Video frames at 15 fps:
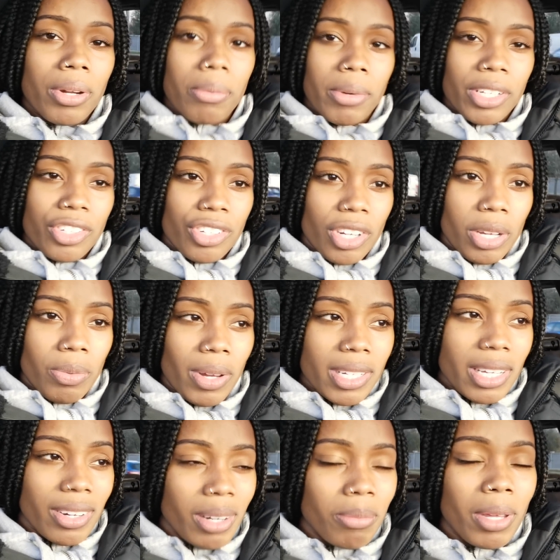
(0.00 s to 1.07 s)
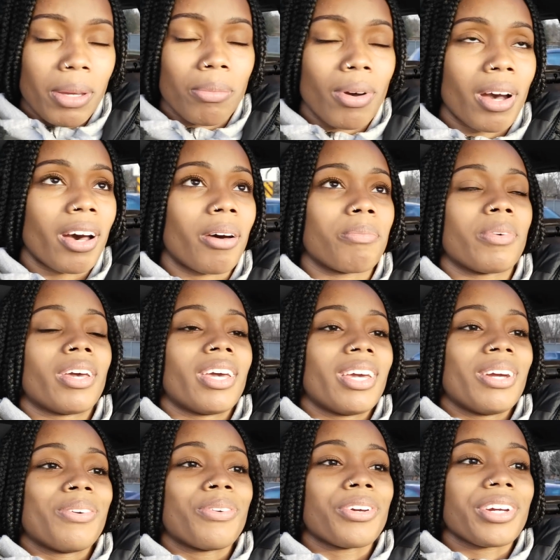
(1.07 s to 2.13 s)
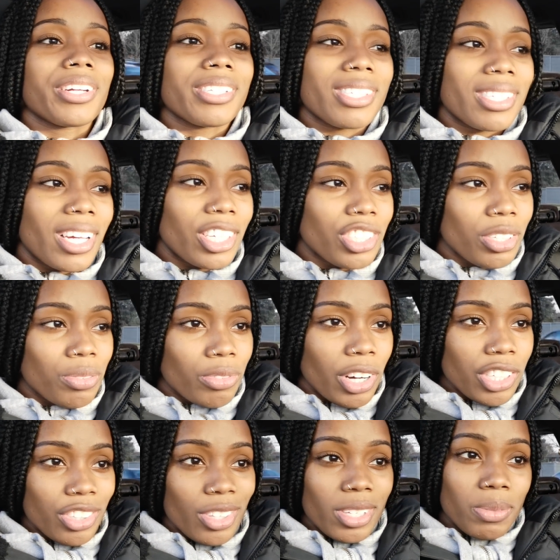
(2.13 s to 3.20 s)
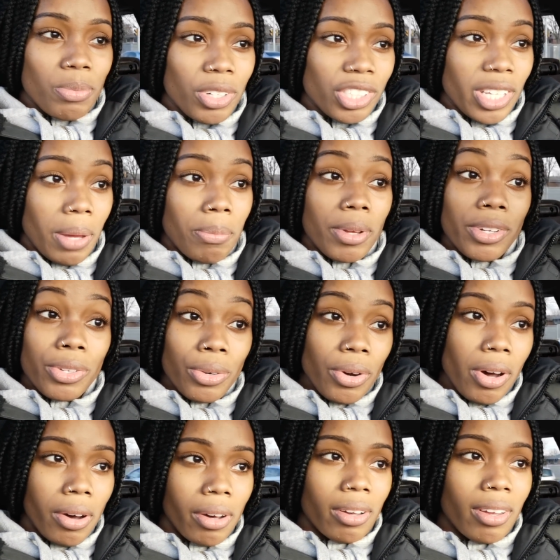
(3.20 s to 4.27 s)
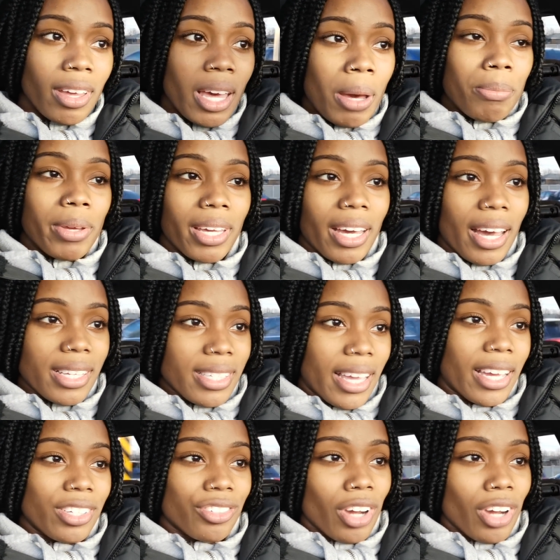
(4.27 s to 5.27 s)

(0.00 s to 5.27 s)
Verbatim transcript: would have made sure he went down. I'm like, Mom, we were in such a rush this morning. She's like, Manu, because I